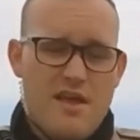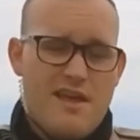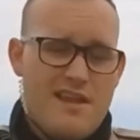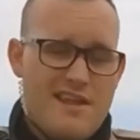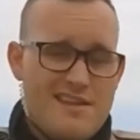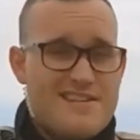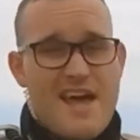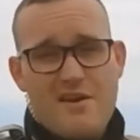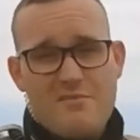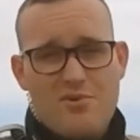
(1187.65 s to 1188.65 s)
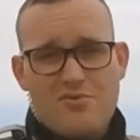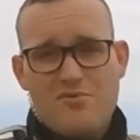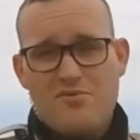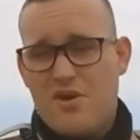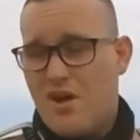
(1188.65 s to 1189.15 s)
It is edible
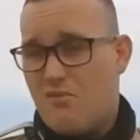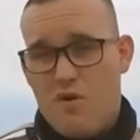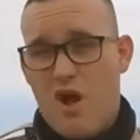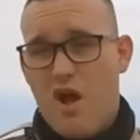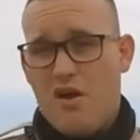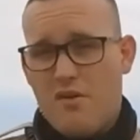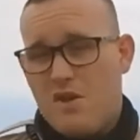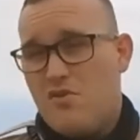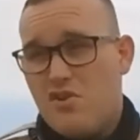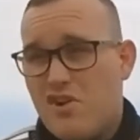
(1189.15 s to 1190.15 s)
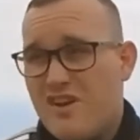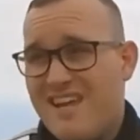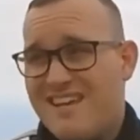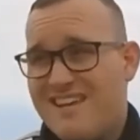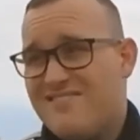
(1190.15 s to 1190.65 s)
raw. I mean, you could
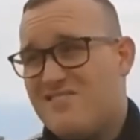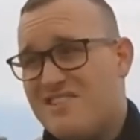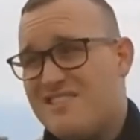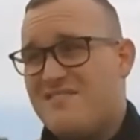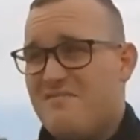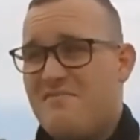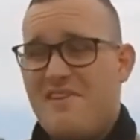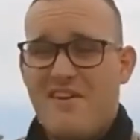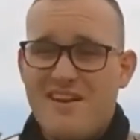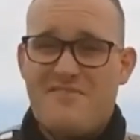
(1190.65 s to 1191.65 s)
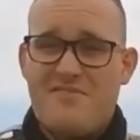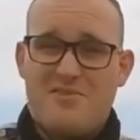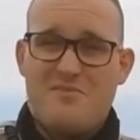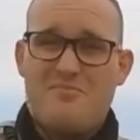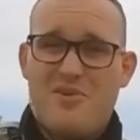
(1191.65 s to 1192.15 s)
eat it. It's just very
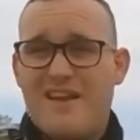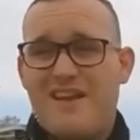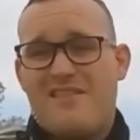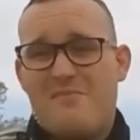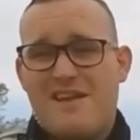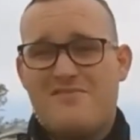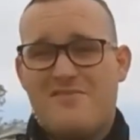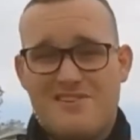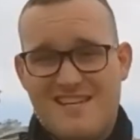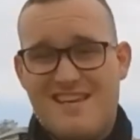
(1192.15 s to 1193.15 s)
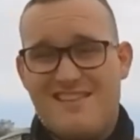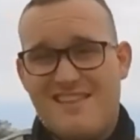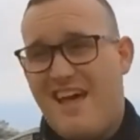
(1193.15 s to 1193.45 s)
difficult, probably not the best for your teeth.